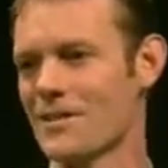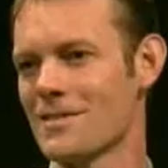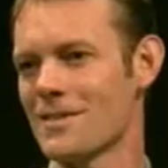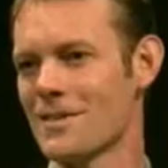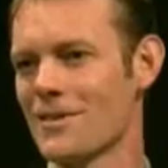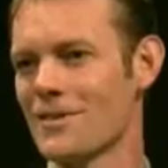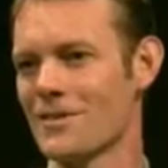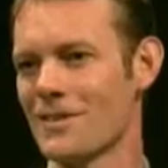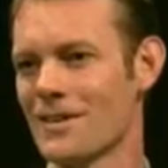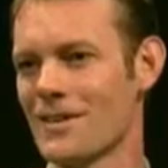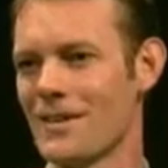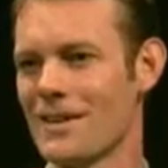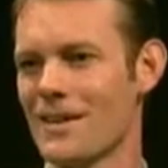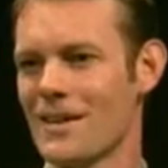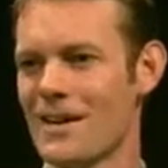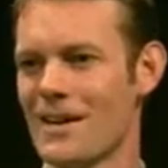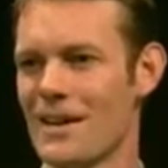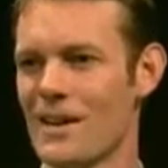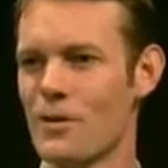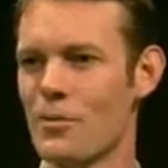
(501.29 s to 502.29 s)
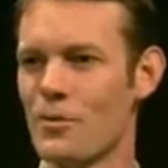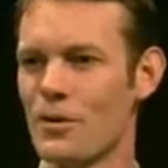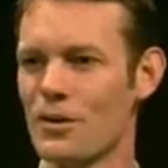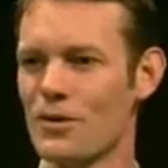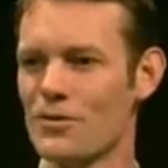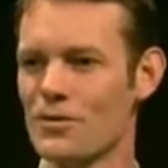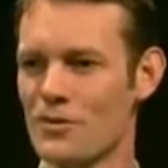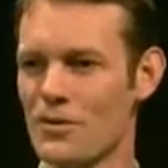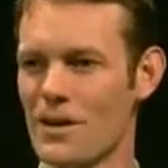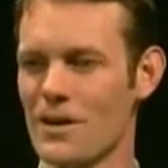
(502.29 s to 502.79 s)
So it
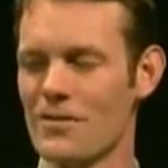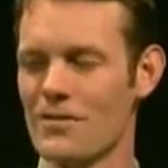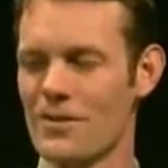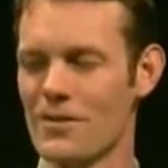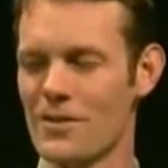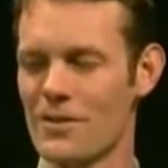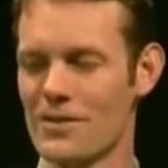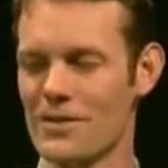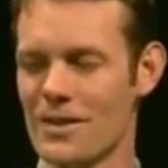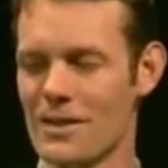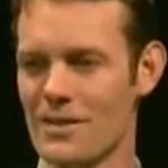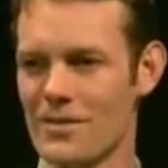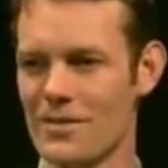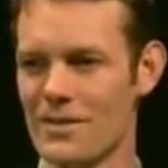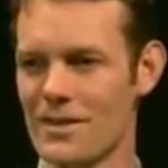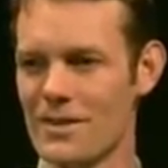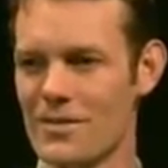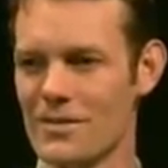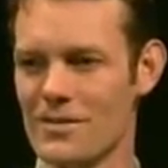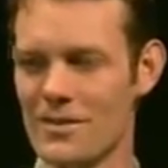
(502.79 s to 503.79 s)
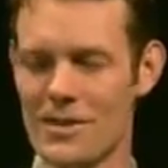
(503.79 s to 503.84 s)
works great for those kind of things.